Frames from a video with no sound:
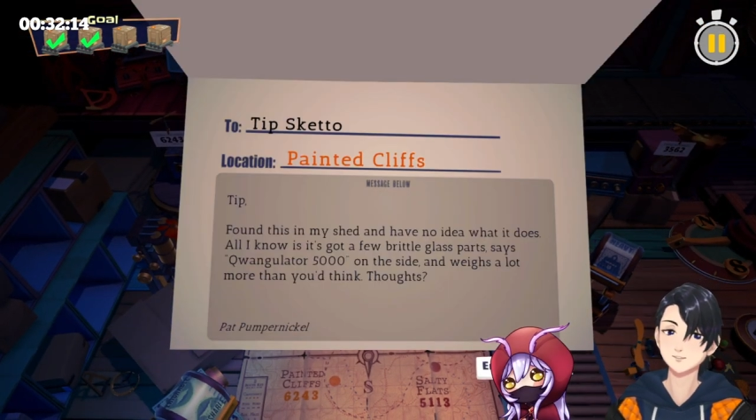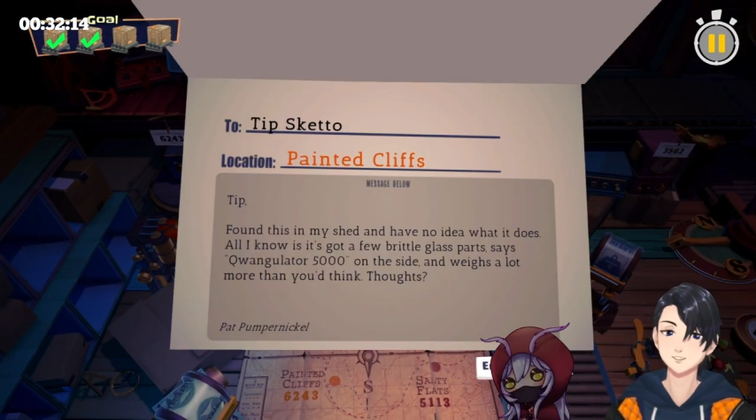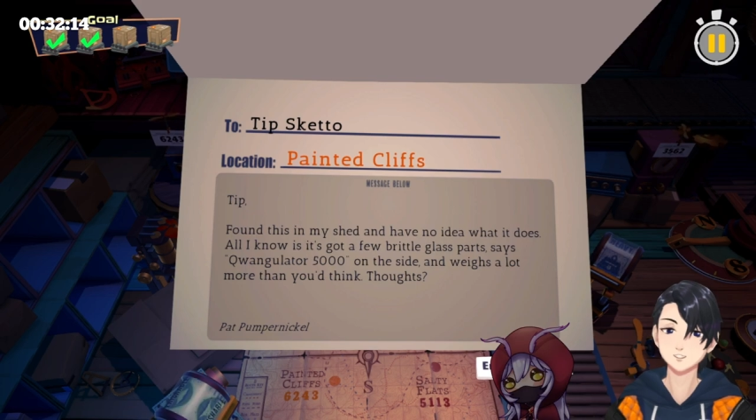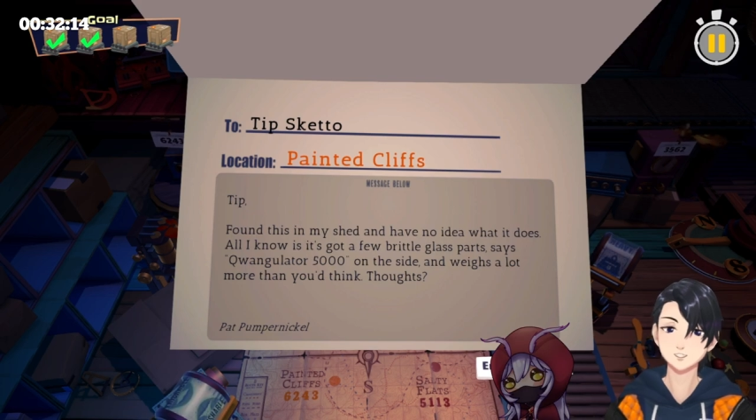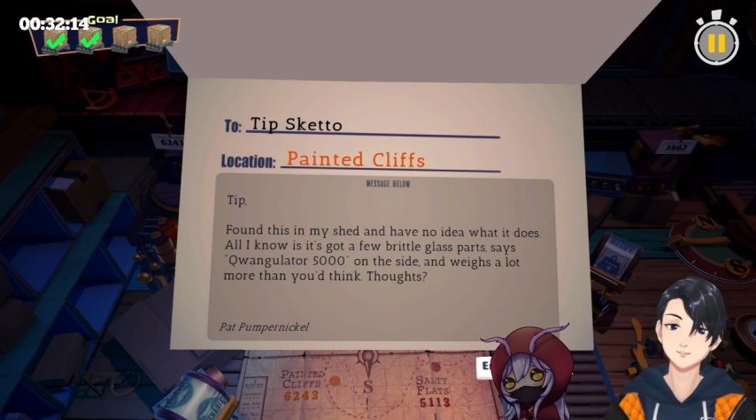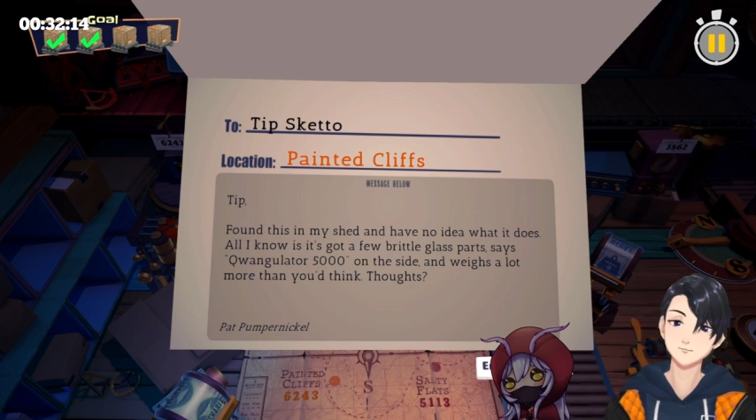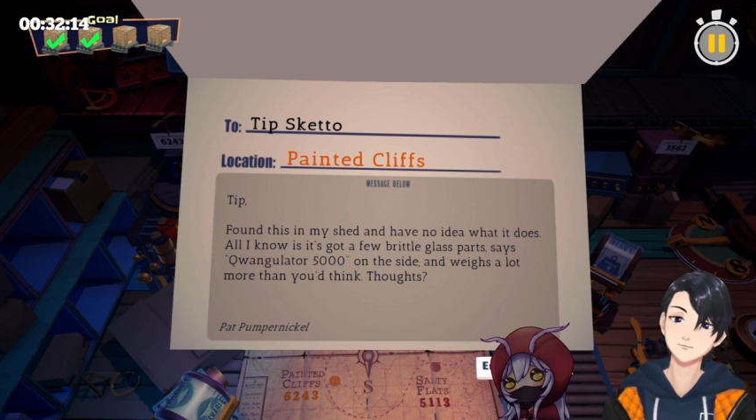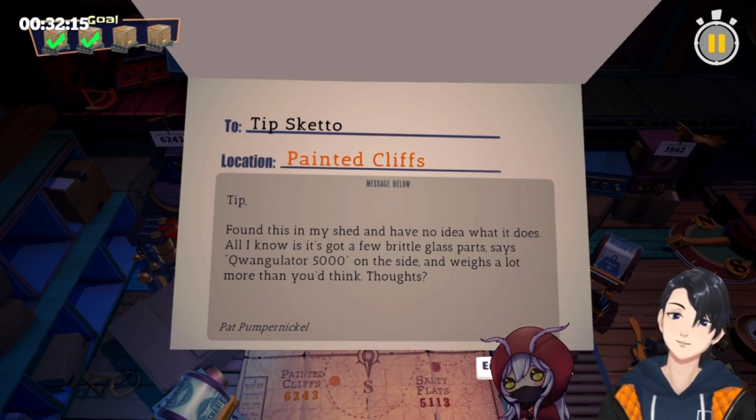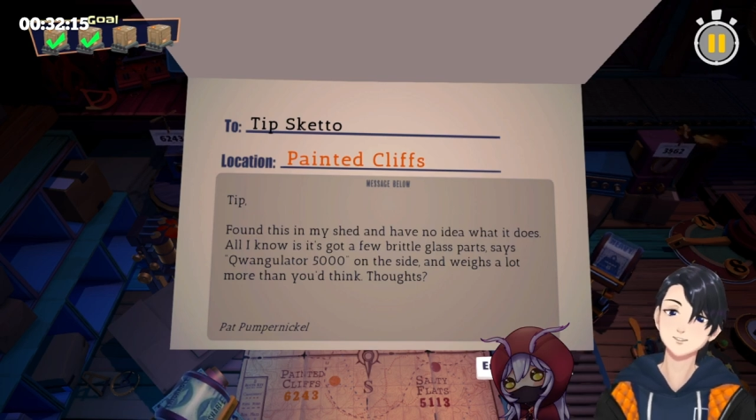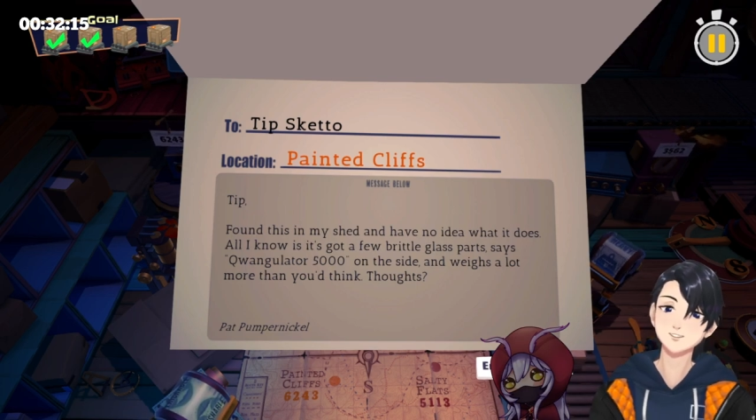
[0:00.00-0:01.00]

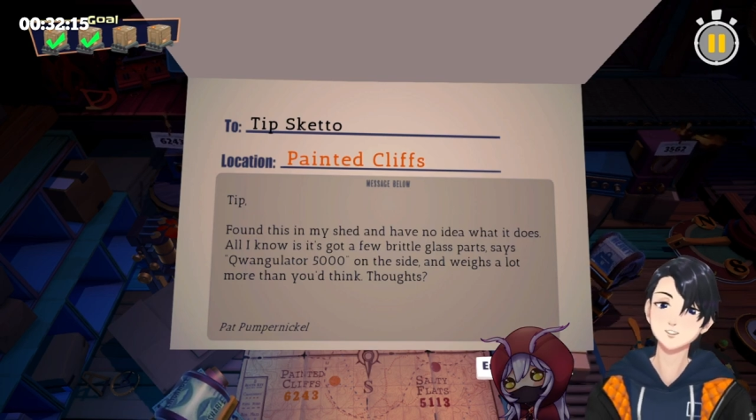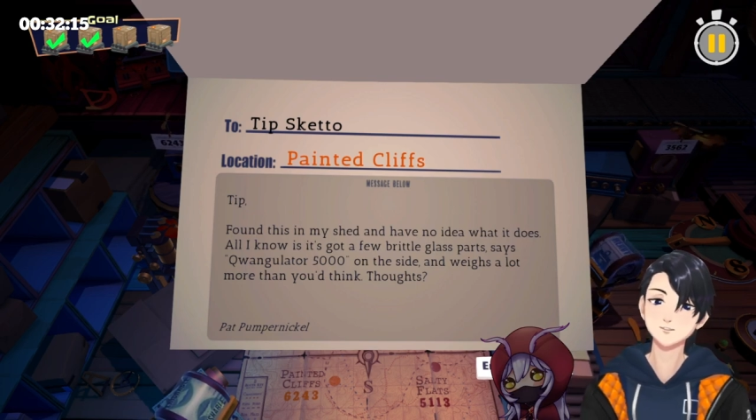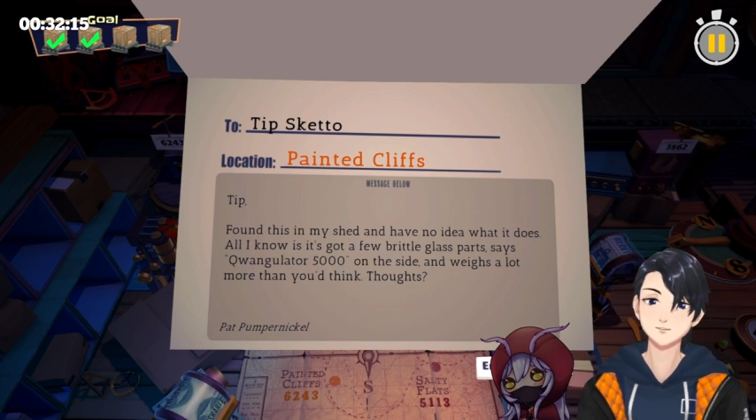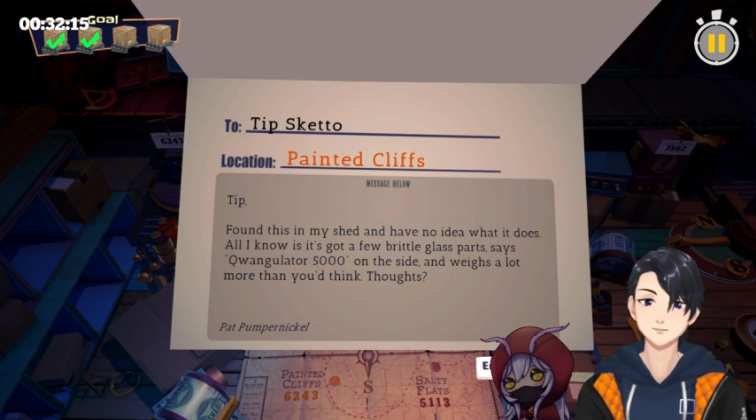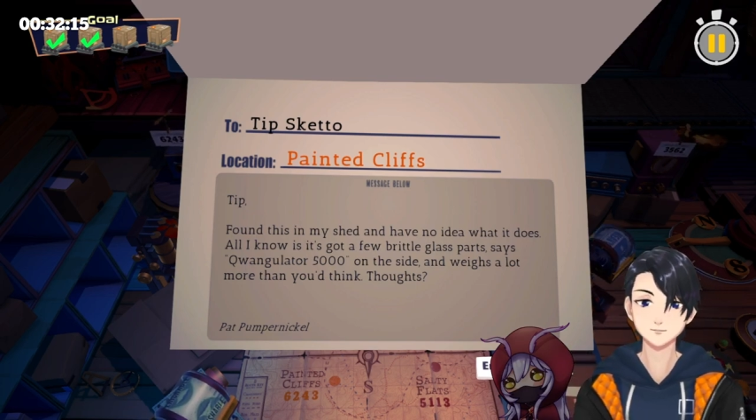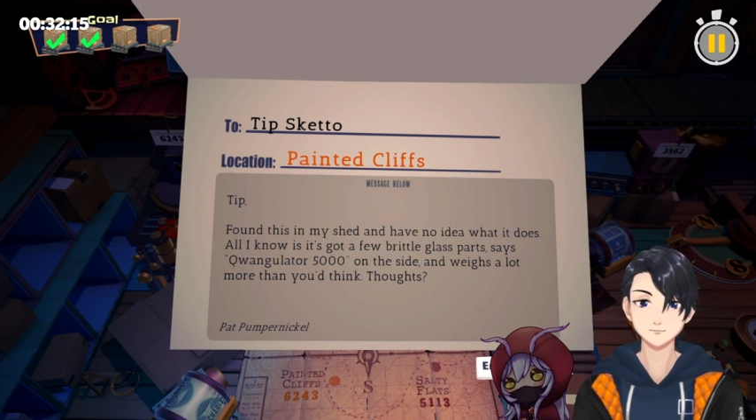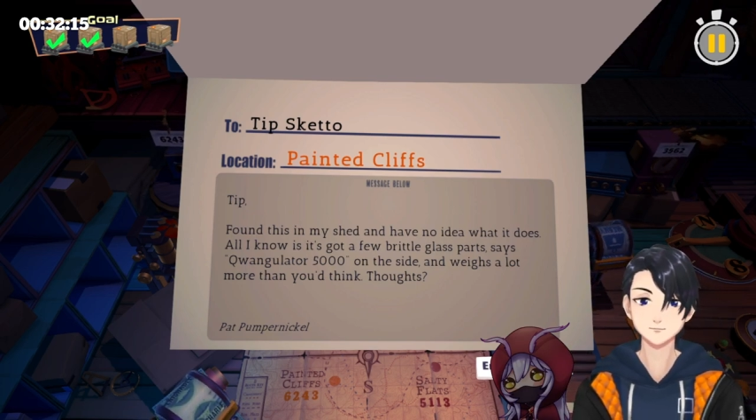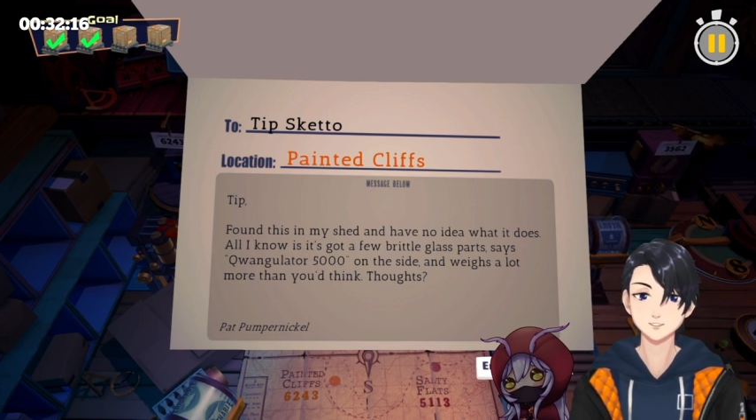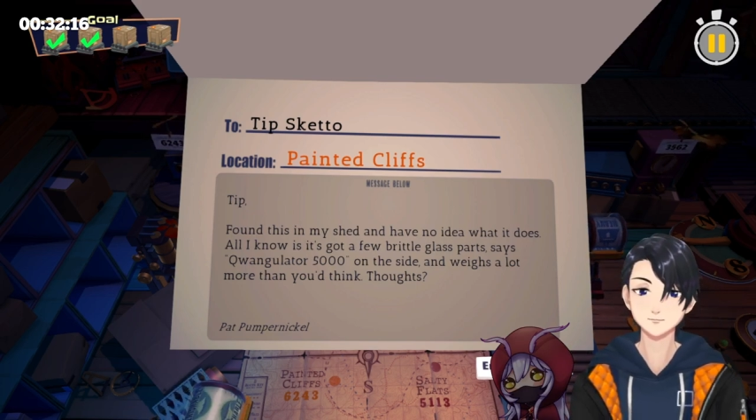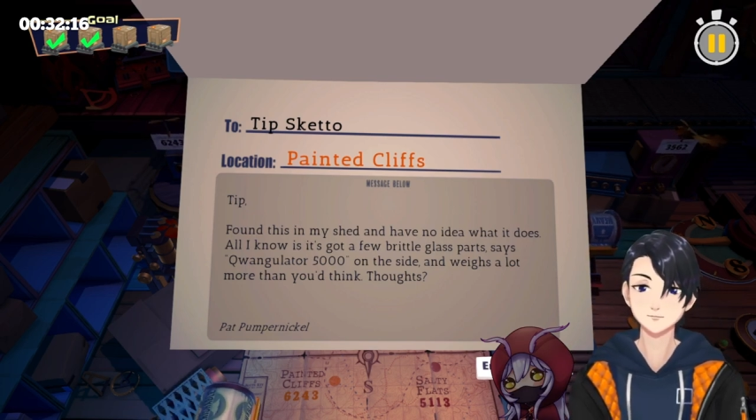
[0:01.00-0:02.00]
uh, found this in my shed and have
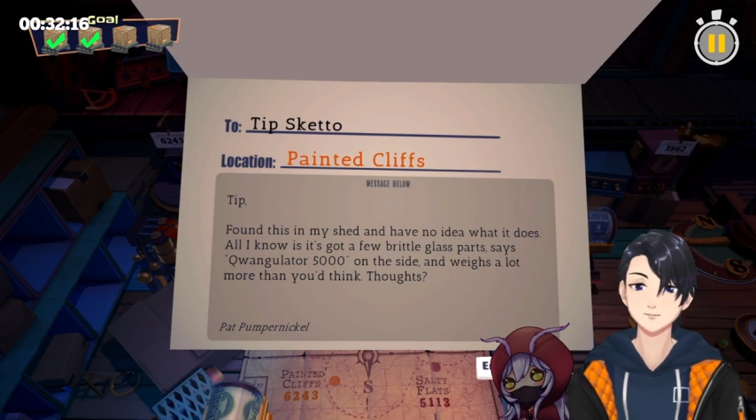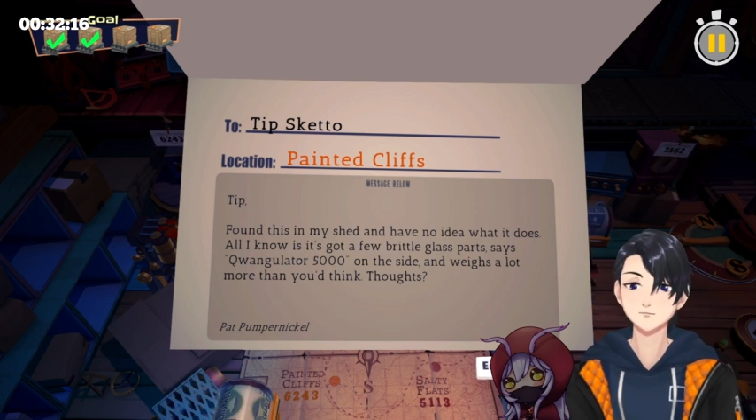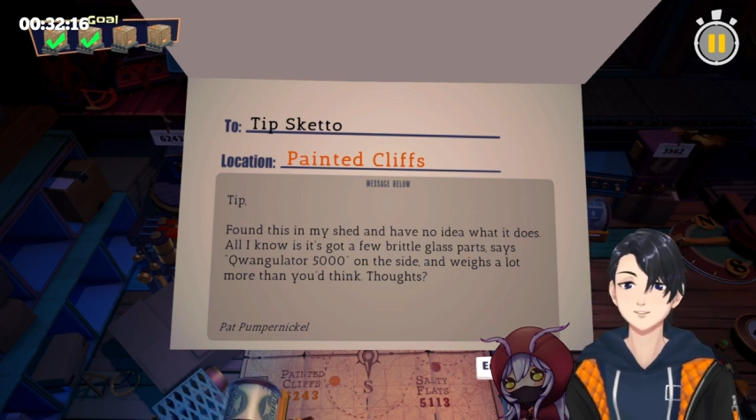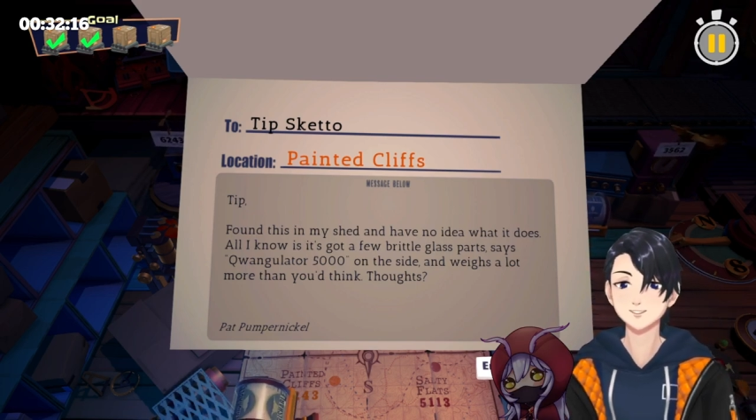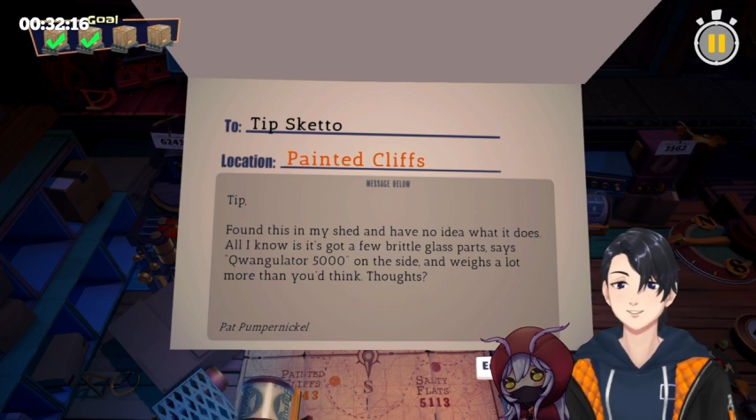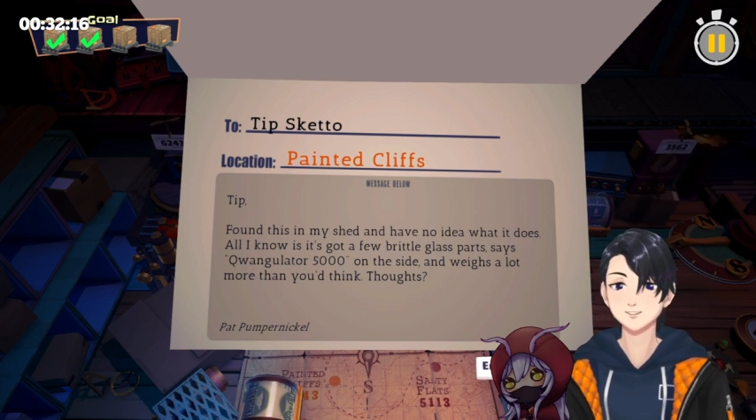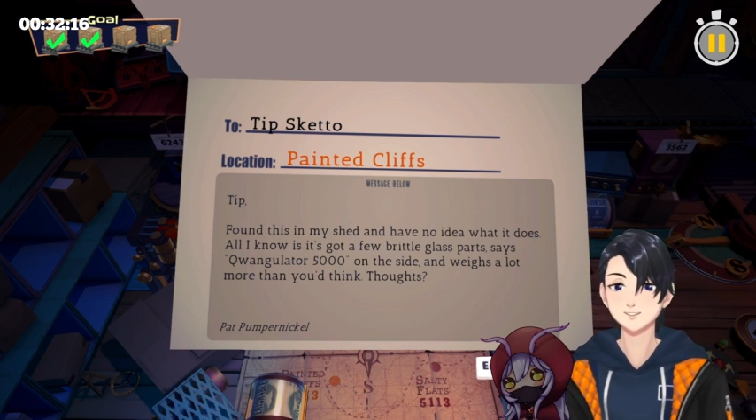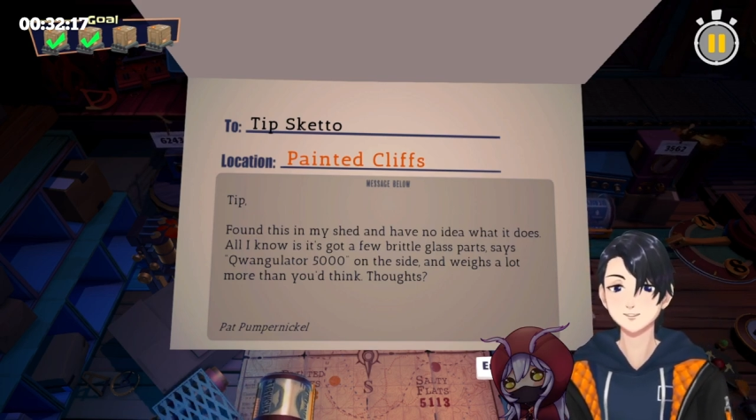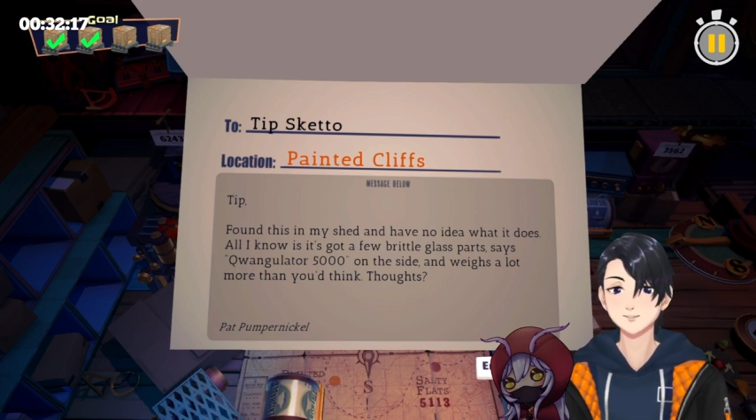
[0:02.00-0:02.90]
no idea what it does.